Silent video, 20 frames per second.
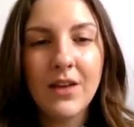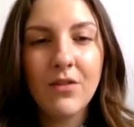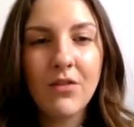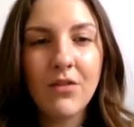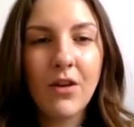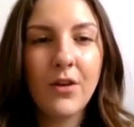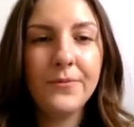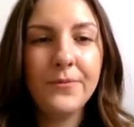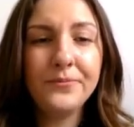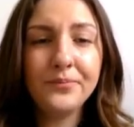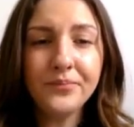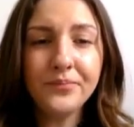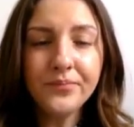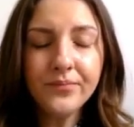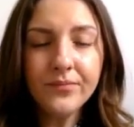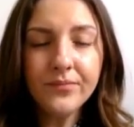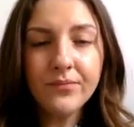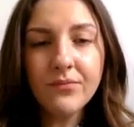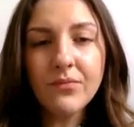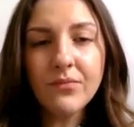So
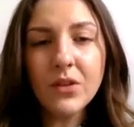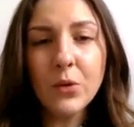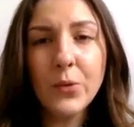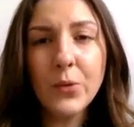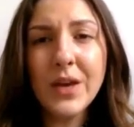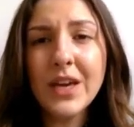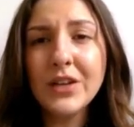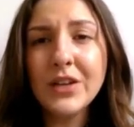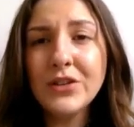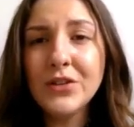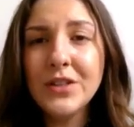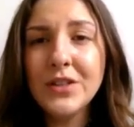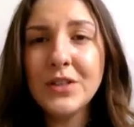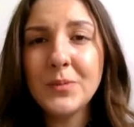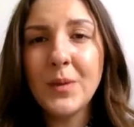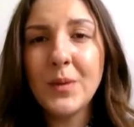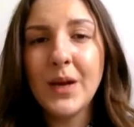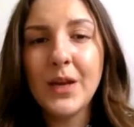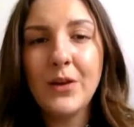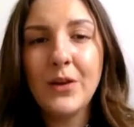we can do this
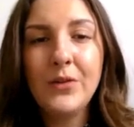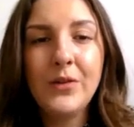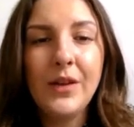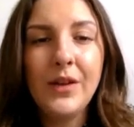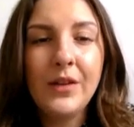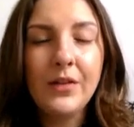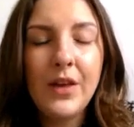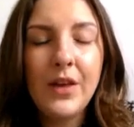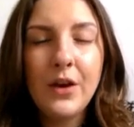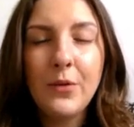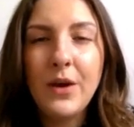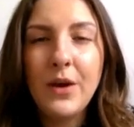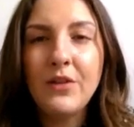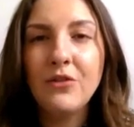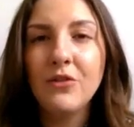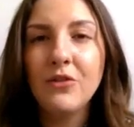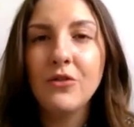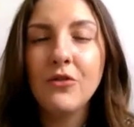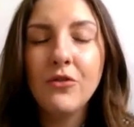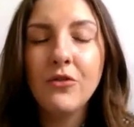by using the
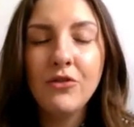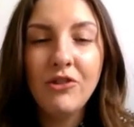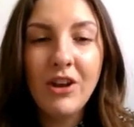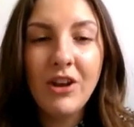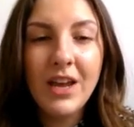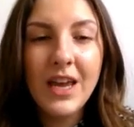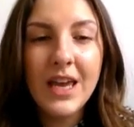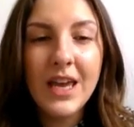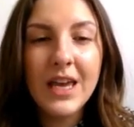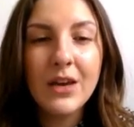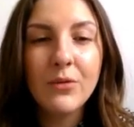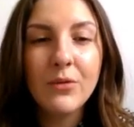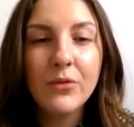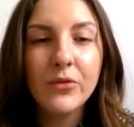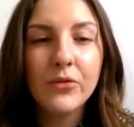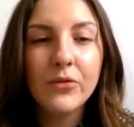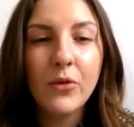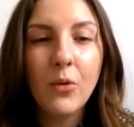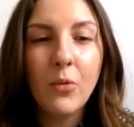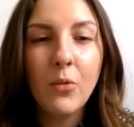equation G
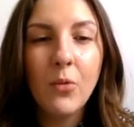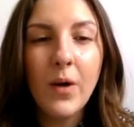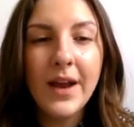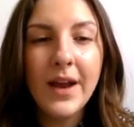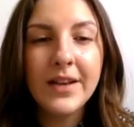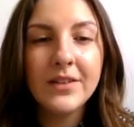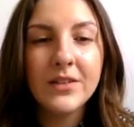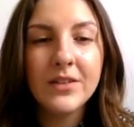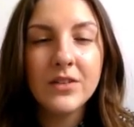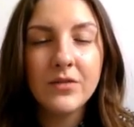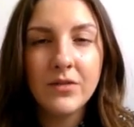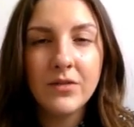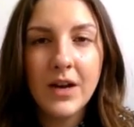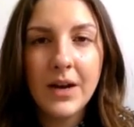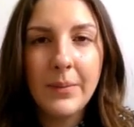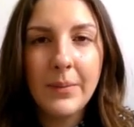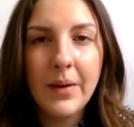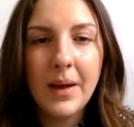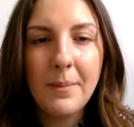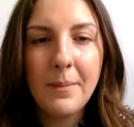equals weight
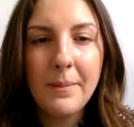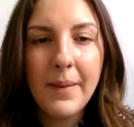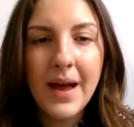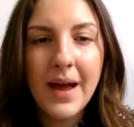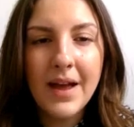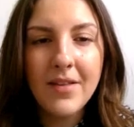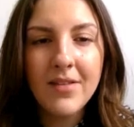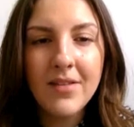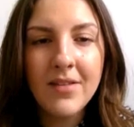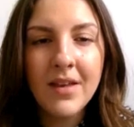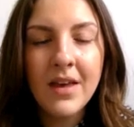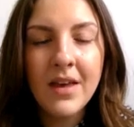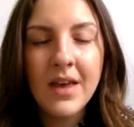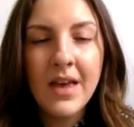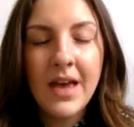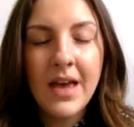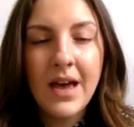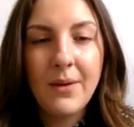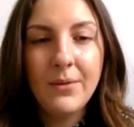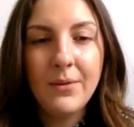divided by mass.
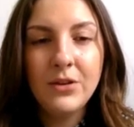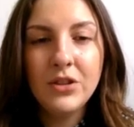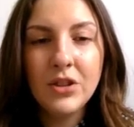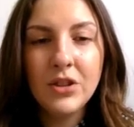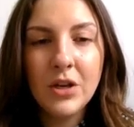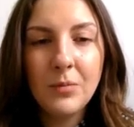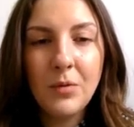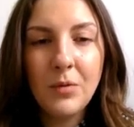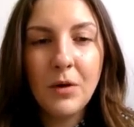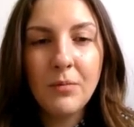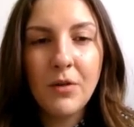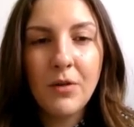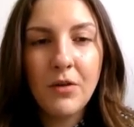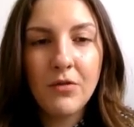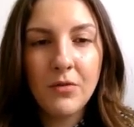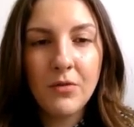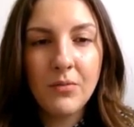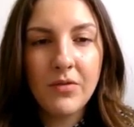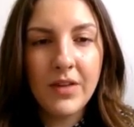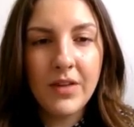And we're just going to pop those
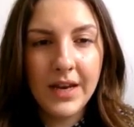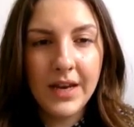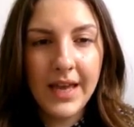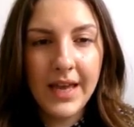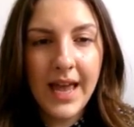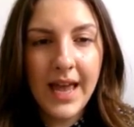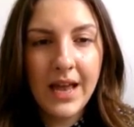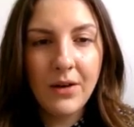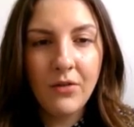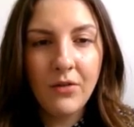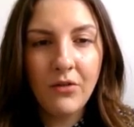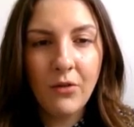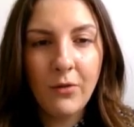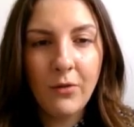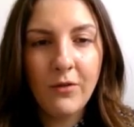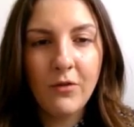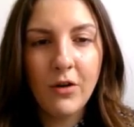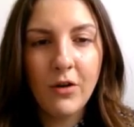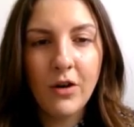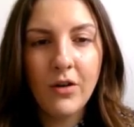numbers in again. So
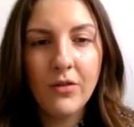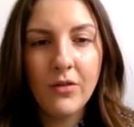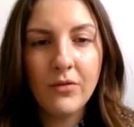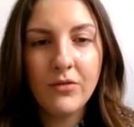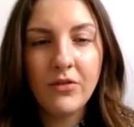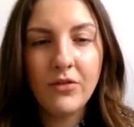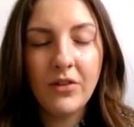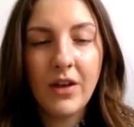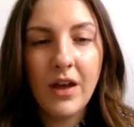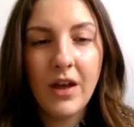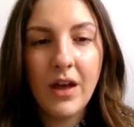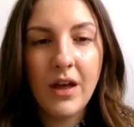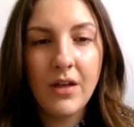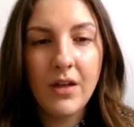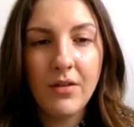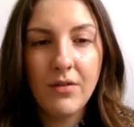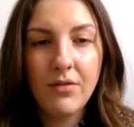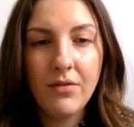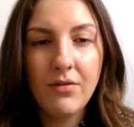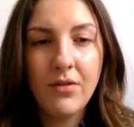we've got
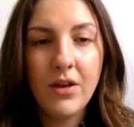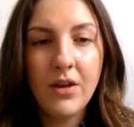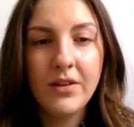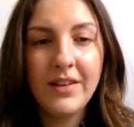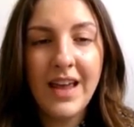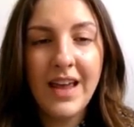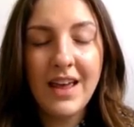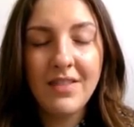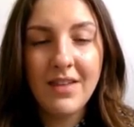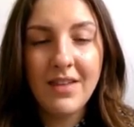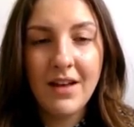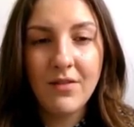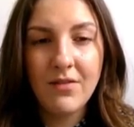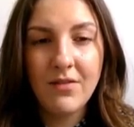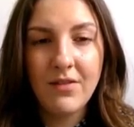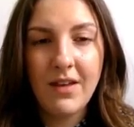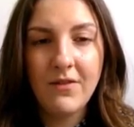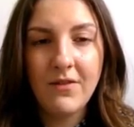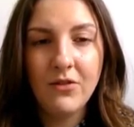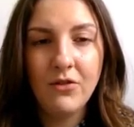
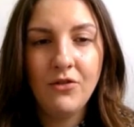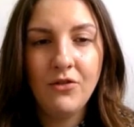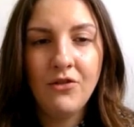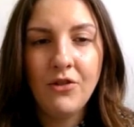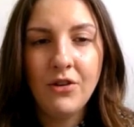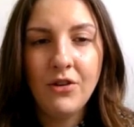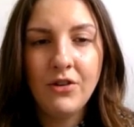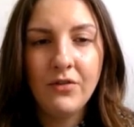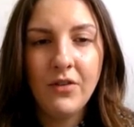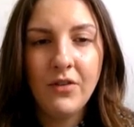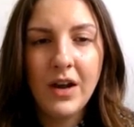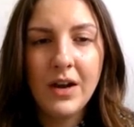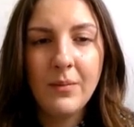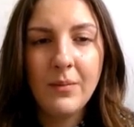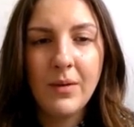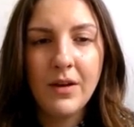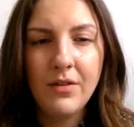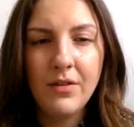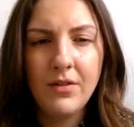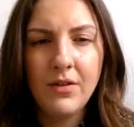38,700 divided
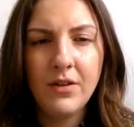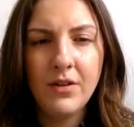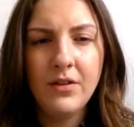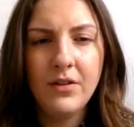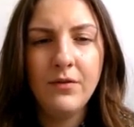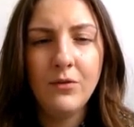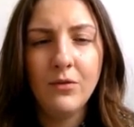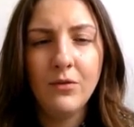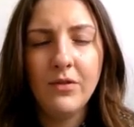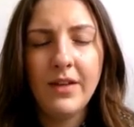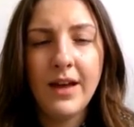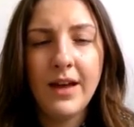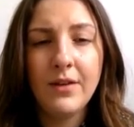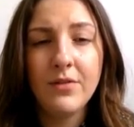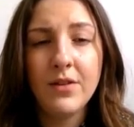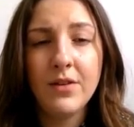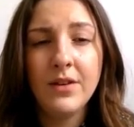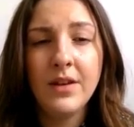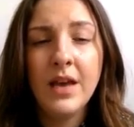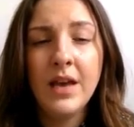by
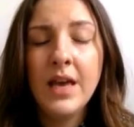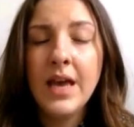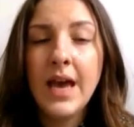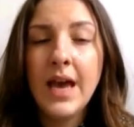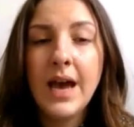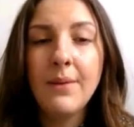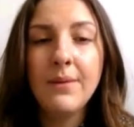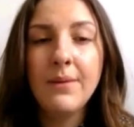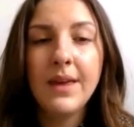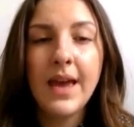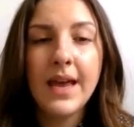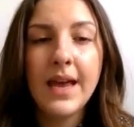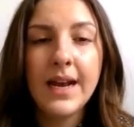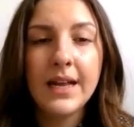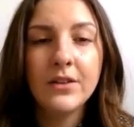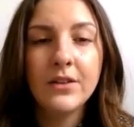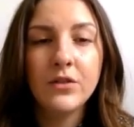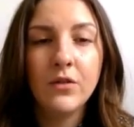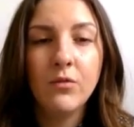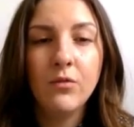34,000, and we get an
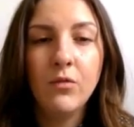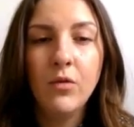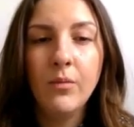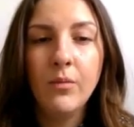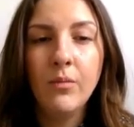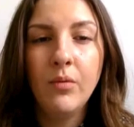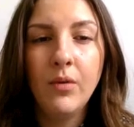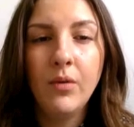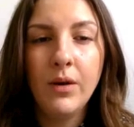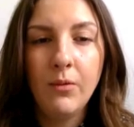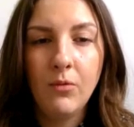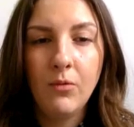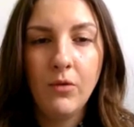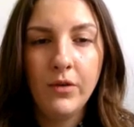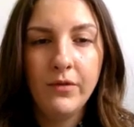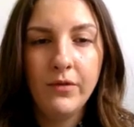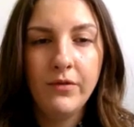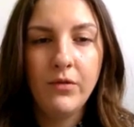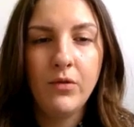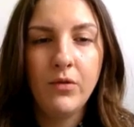answer of
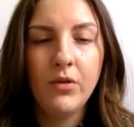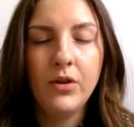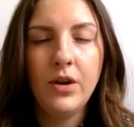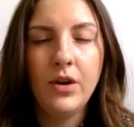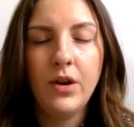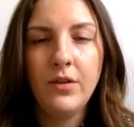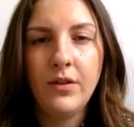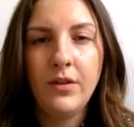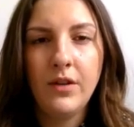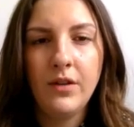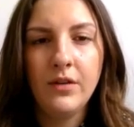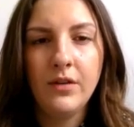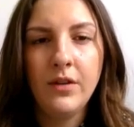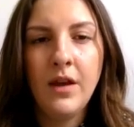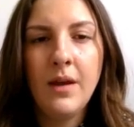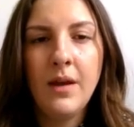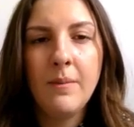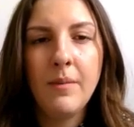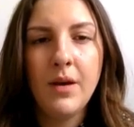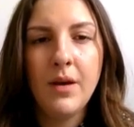1.14 newtons
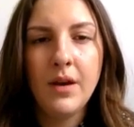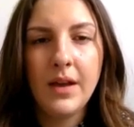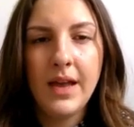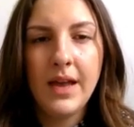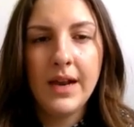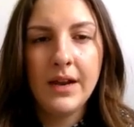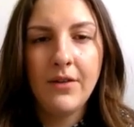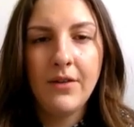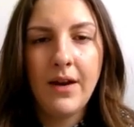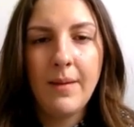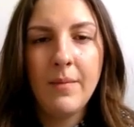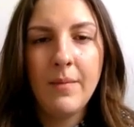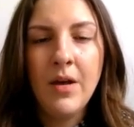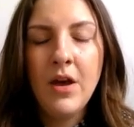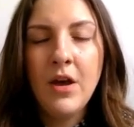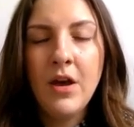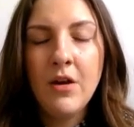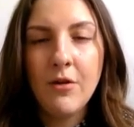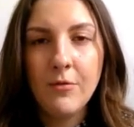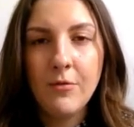per kilogram.
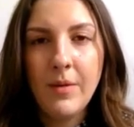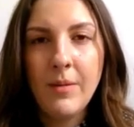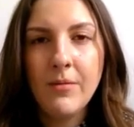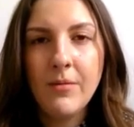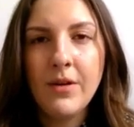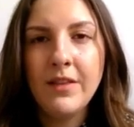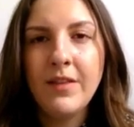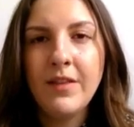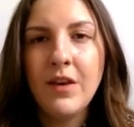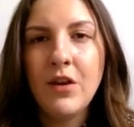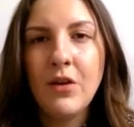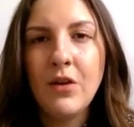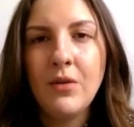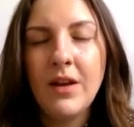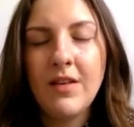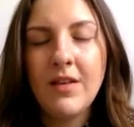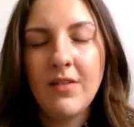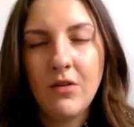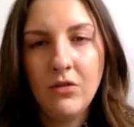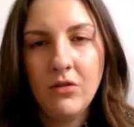Remembering the
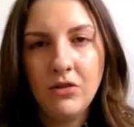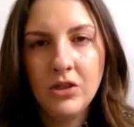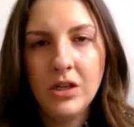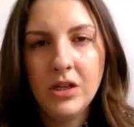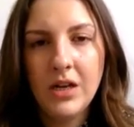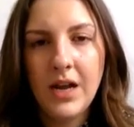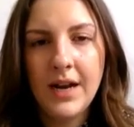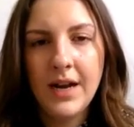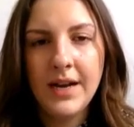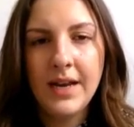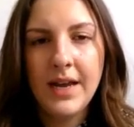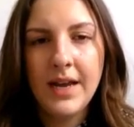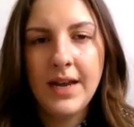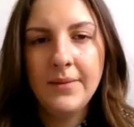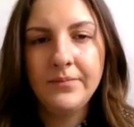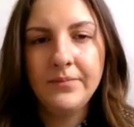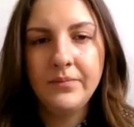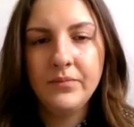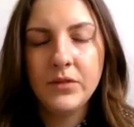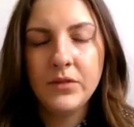units, underlining
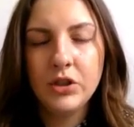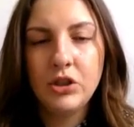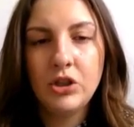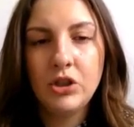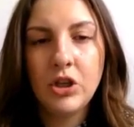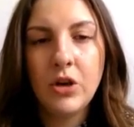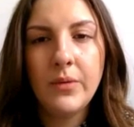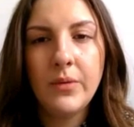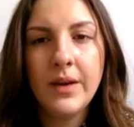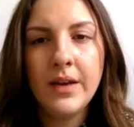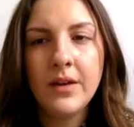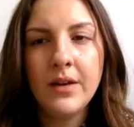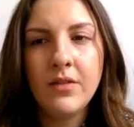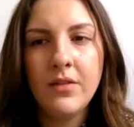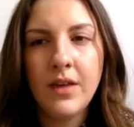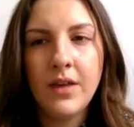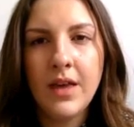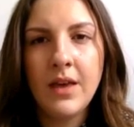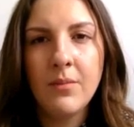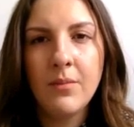it, showing
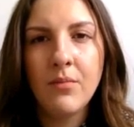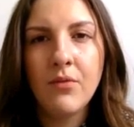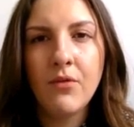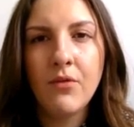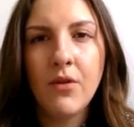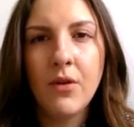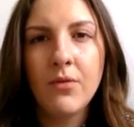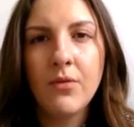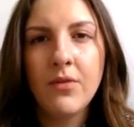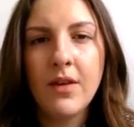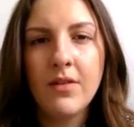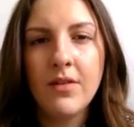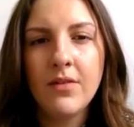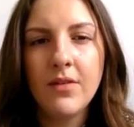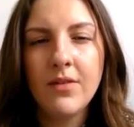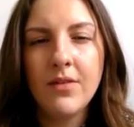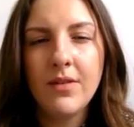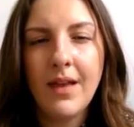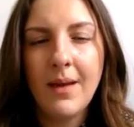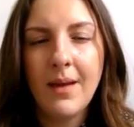the process,
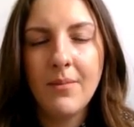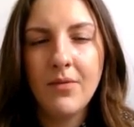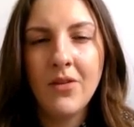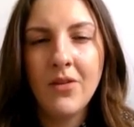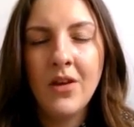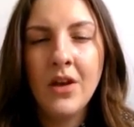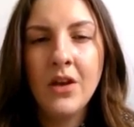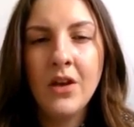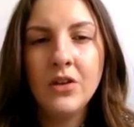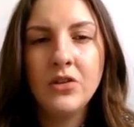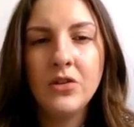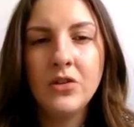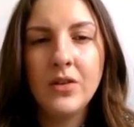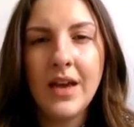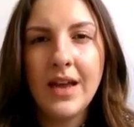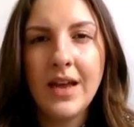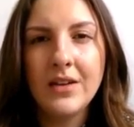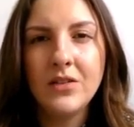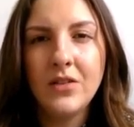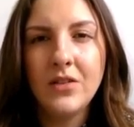the steps to
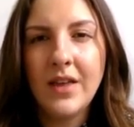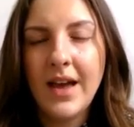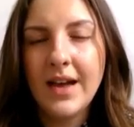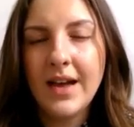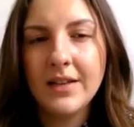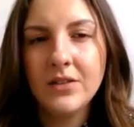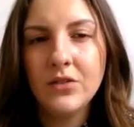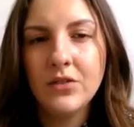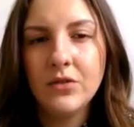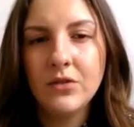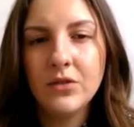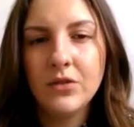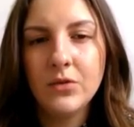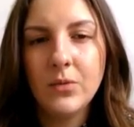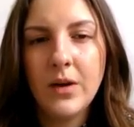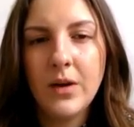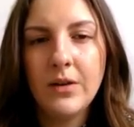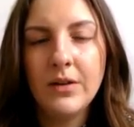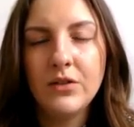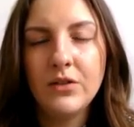get to that answer as
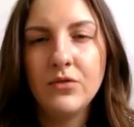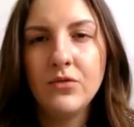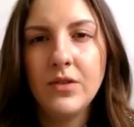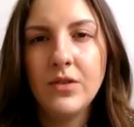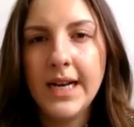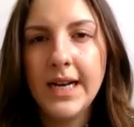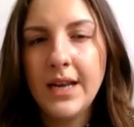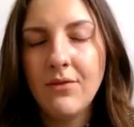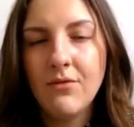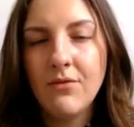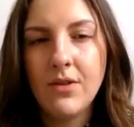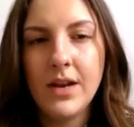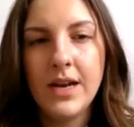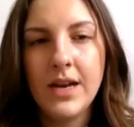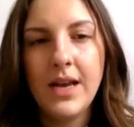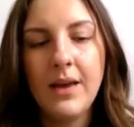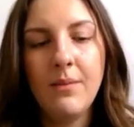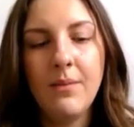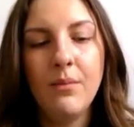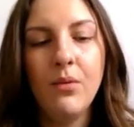well is really,
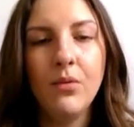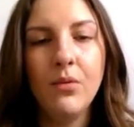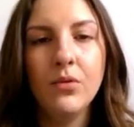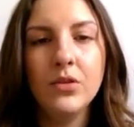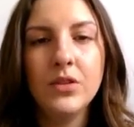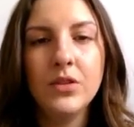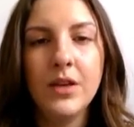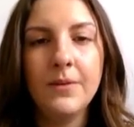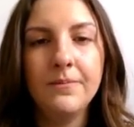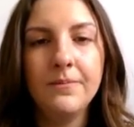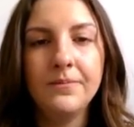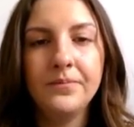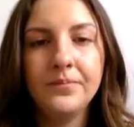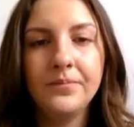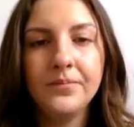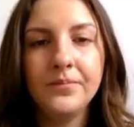really important.